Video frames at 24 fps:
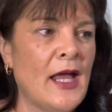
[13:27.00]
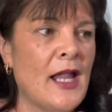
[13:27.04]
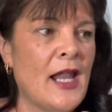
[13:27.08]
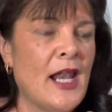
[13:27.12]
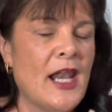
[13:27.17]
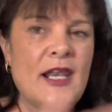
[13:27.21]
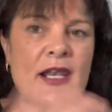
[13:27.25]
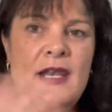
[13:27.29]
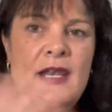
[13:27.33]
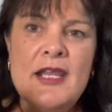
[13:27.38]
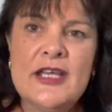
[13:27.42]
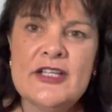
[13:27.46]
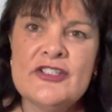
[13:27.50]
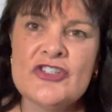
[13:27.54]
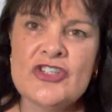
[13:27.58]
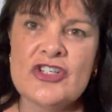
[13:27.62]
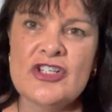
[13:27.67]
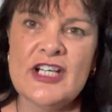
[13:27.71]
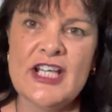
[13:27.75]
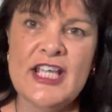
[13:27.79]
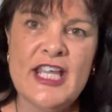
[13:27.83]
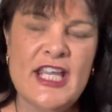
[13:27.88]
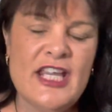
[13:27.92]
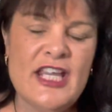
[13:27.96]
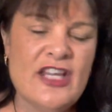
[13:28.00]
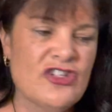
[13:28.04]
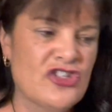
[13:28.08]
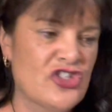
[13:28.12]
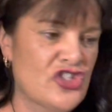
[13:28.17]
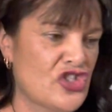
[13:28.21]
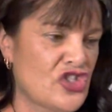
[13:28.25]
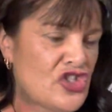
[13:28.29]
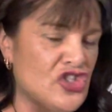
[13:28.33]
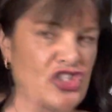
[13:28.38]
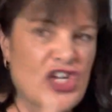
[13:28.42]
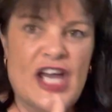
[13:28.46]
literally
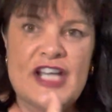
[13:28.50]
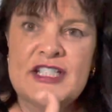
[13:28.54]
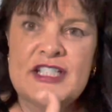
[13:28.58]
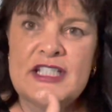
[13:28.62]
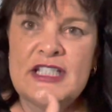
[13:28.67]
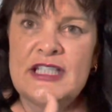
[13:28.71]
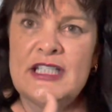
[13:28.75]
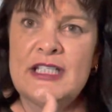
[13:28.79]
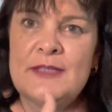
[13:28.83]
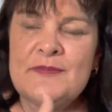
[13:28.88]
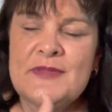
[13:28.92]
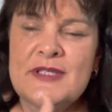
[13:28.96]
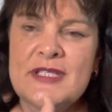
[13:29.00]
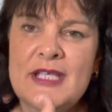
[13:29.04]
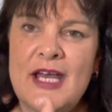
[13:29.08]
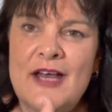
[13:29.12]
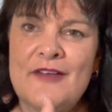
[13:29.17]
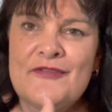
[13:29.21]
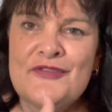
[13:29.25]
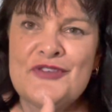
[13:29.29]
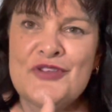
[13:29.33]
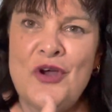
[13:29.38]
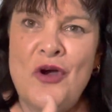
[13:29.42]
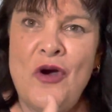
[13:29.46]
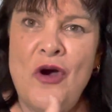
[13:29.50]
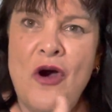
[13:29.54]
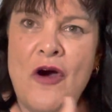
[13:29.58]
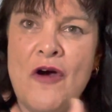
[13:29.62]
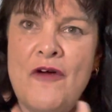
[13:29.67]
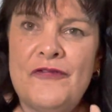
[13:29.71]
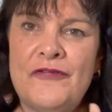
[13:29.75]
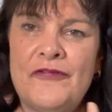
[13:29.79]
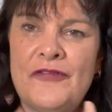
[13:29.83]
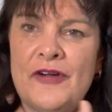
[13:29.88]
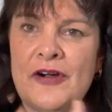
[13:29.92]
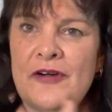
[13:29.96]
shutting themselves
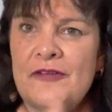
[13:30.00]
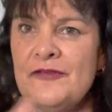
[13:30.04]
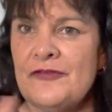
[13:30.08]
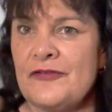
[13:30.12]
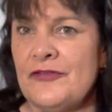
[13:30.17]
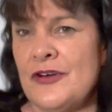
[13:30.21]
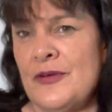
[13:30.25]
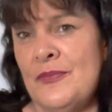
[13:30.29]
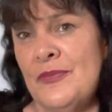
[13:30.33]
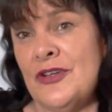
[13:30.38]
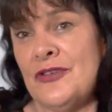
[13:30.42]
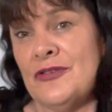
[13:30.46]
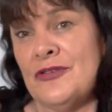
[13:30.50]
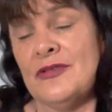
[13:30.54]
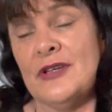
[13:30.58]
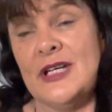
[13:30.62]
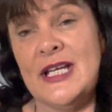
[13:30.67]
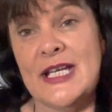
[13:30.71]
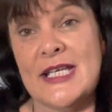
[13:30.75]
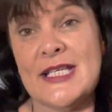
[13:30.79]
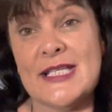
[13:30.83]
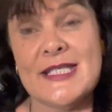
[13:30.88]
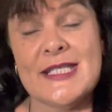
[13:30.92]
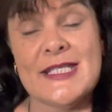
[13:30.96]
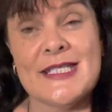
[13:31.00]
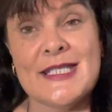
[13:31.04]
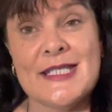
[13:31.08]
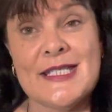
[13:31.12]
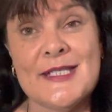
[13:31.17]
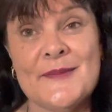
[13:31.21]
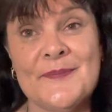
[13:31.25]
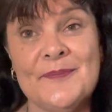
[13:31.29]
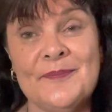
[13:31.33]
off from the rest.